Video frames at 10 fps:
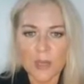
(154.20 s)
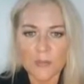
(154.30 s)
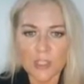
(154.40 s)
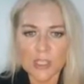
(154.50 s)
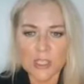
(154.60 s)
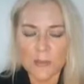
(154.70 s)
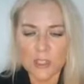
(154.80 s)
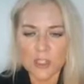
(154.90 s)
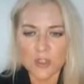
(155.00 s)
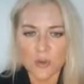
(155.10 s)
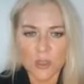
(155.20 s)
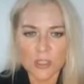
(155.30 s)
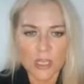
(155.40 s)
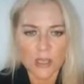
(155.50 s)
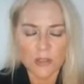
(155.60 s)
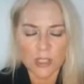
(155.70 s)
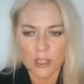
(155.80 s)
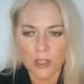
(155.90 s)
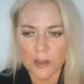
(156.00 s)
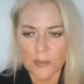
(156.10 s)
Just let me scroll down
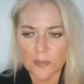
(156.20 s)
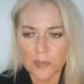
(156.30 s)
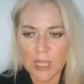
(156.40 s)
here.